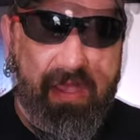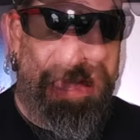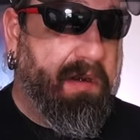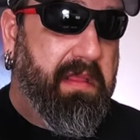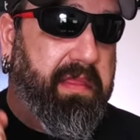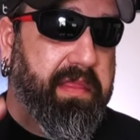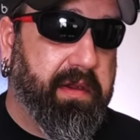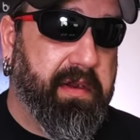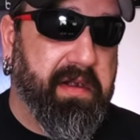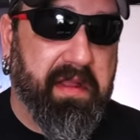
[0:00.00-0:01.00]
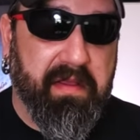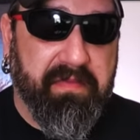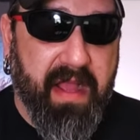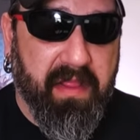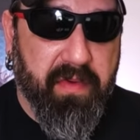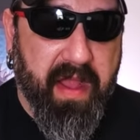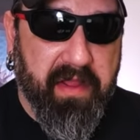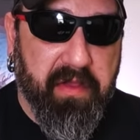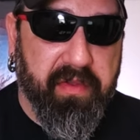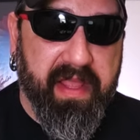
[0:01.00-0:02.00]
One third of
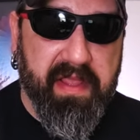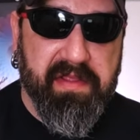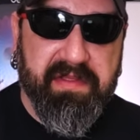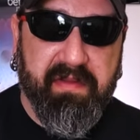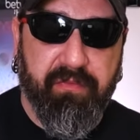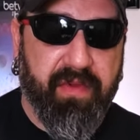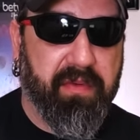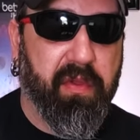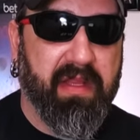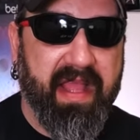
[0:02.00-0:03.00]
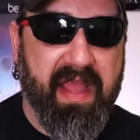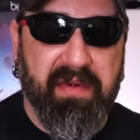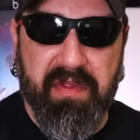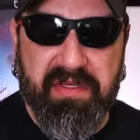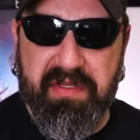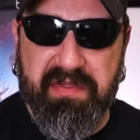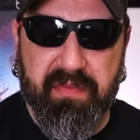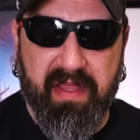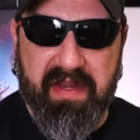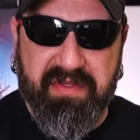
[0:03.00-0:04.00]
Colorado is federal land, which is
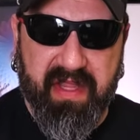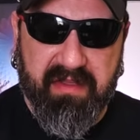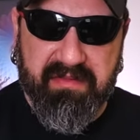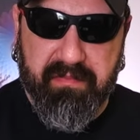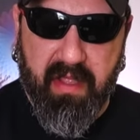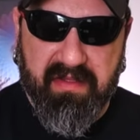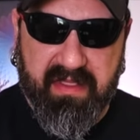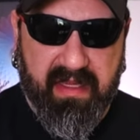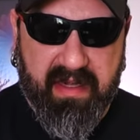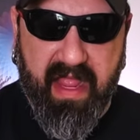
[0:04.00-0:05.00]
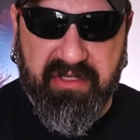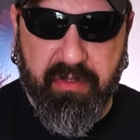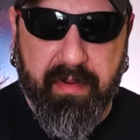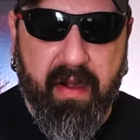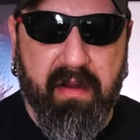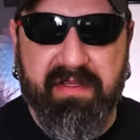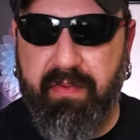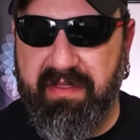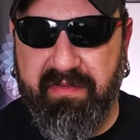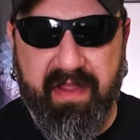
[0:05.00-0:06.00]
really interesting. It belongs to like national parks,
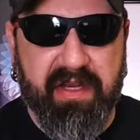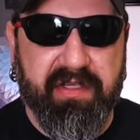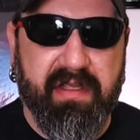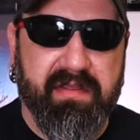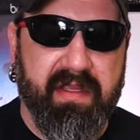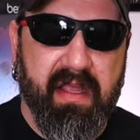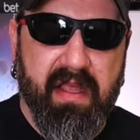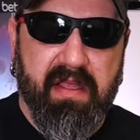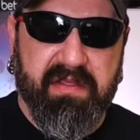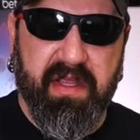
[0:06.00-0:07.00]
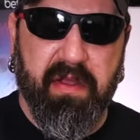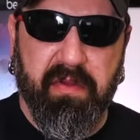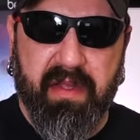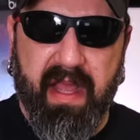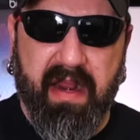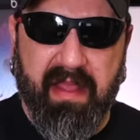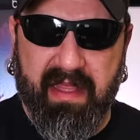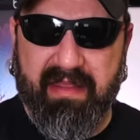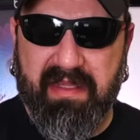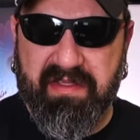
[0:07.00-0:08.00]
reservations. So I, I
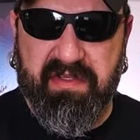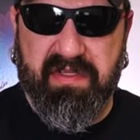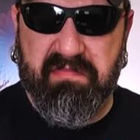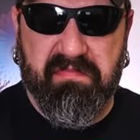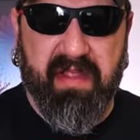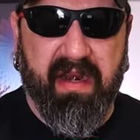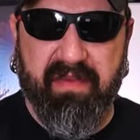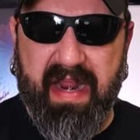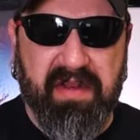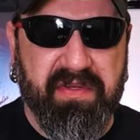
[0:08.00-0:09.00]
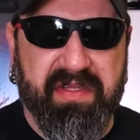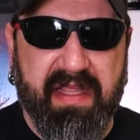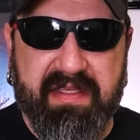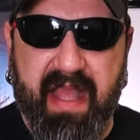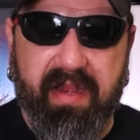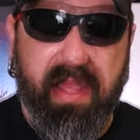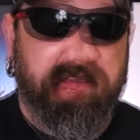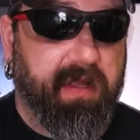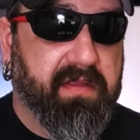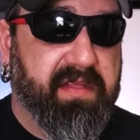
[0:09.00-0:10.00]
think that's just kind of an interesting stat.
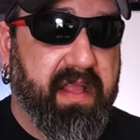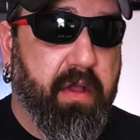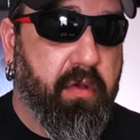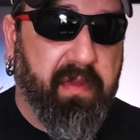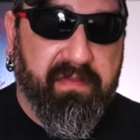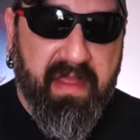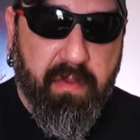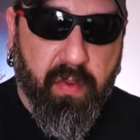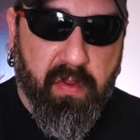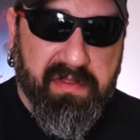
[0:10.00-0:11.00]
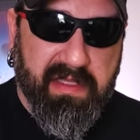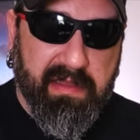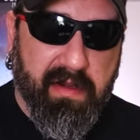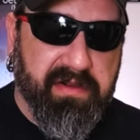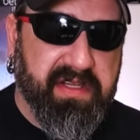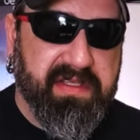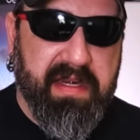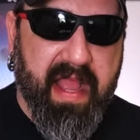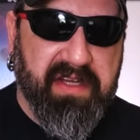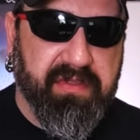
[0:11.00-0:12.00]
It's also the home of the world's largest
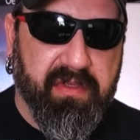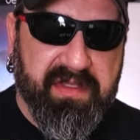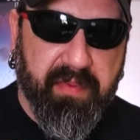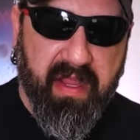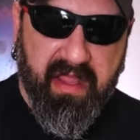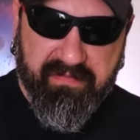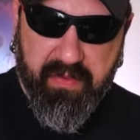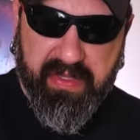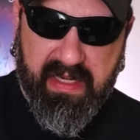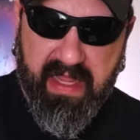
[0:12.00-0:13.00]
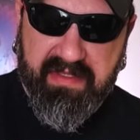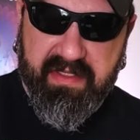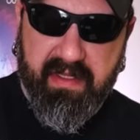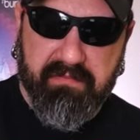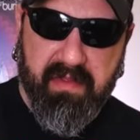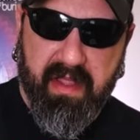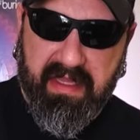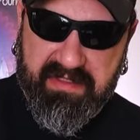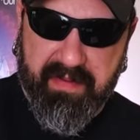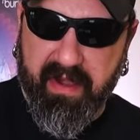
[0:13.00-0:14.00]
natural spring. If you would like to
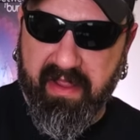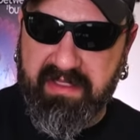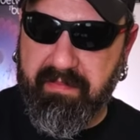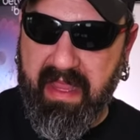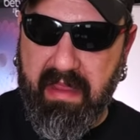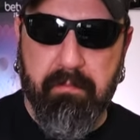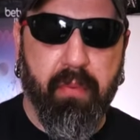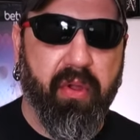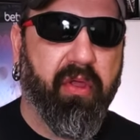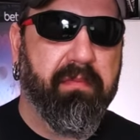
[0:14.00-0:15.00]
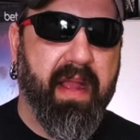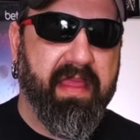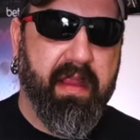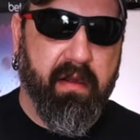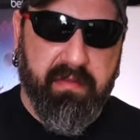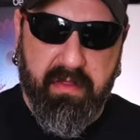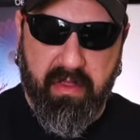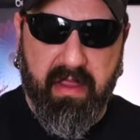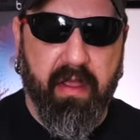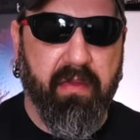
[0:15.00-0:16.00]
experience being boiled by the earth, you
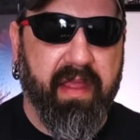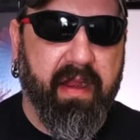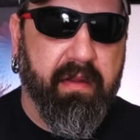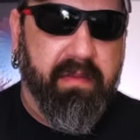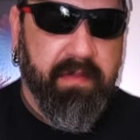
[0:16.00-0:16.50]
can go there.